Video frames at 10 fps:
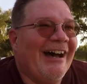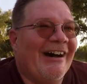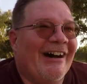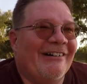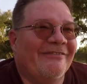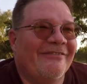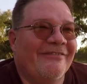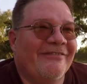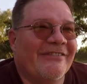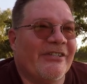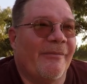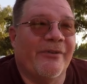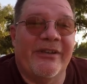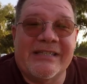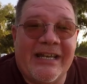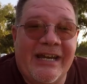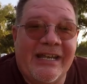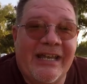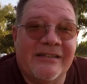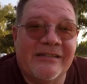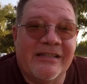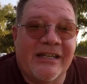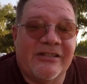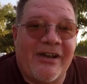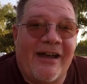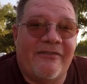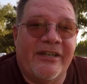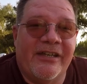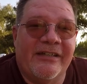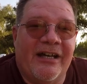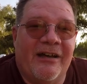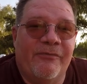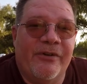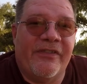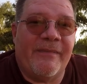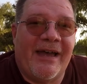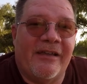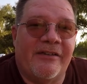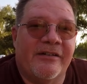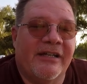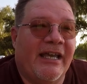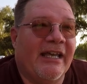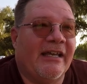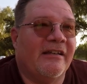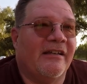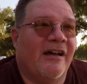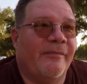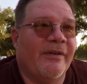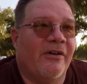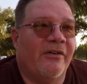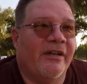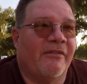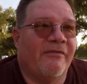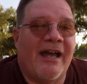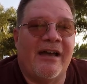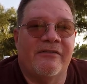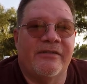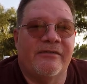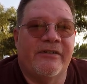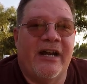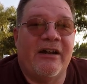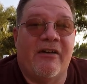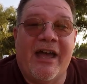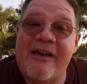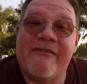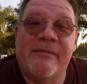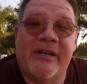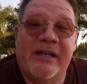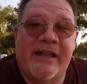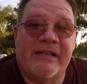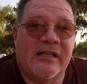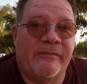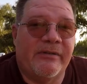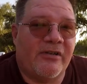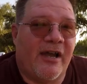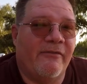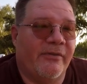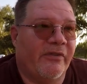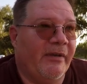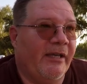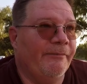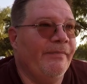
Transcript: um, so I'm really excited to get get traveling um, with the Mallard, and uh, I'll be going around when I don't have anybody that's going to be traveling with me.